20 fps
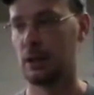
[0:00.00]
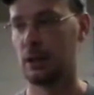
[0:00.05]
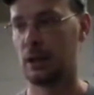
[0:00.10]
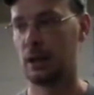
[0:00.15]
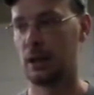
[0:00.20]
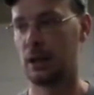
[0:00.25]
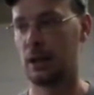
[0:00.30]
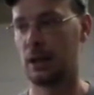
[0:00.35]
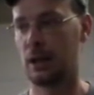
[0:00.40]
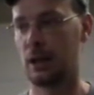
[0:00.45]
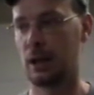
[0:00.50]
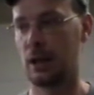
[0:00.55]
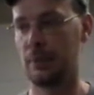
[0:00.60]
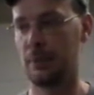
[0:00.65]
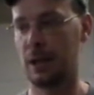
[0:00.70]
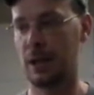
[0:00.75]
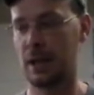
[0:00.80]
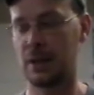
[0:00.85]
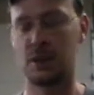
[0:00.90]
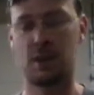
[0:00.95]
I
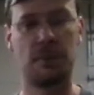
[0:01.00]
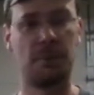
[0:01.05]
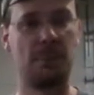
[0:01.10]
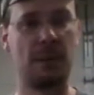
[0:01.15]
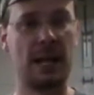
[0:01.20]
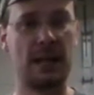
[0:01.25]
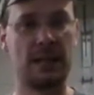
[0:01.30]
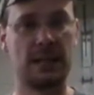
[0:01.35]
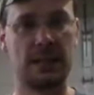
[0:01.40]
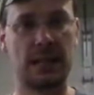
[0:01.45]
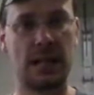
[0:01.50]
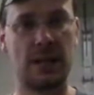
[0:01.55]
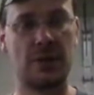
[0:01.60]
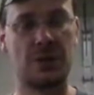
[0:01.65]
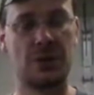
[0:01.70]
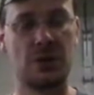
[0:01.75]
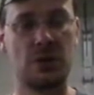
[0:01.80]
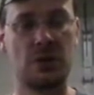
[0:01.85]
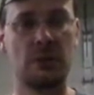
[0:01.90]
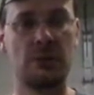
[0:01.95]
actually backed it down
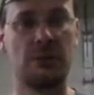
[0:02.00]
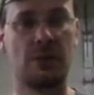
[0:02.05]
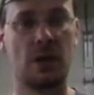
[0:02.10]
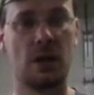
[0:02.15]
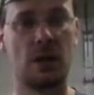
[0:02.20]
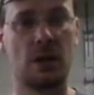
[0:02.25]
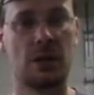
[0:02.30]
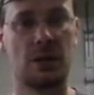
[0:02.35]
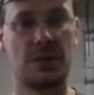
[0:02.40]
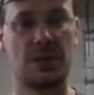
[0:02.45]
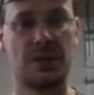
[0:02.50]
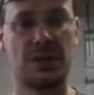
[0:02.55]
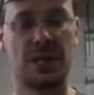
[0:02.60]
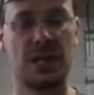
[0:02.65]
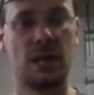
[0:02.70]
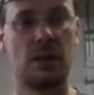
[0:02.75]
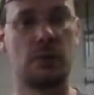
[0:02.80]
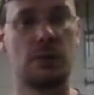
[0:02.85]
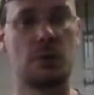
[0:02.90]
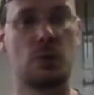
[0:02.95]
too far because the
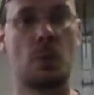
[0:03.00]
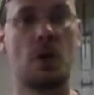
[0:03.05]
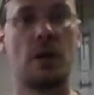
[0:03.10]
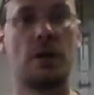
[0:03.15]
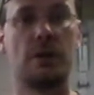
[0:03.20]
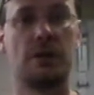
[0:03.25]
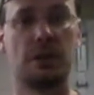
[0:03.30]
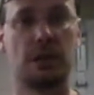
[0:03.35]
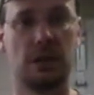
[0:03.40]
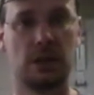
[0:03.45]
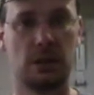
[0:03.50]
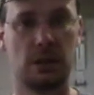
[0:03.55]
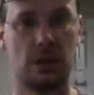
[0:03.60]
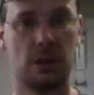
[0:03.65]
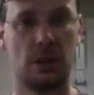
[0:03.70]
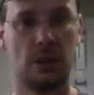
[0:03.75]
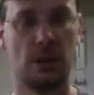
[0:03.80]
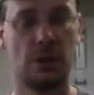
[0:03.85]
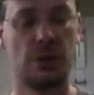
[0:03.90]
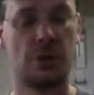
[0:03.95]
tail was wandering
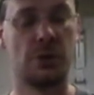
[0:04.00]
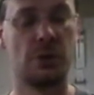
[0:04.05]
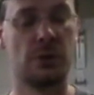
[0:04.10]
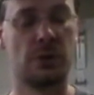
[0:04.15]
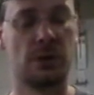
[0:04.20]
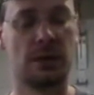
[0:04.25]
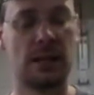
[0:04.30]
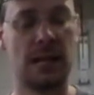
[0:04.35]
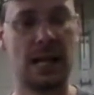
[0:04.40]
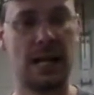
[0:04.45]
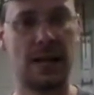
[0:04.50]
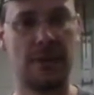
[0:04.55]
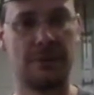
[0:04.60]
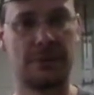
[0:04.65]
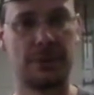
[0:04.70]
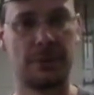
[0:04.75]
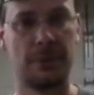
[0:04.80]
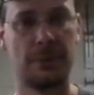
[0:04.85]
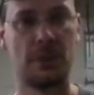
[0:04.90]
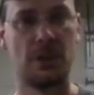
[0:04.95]
to the left.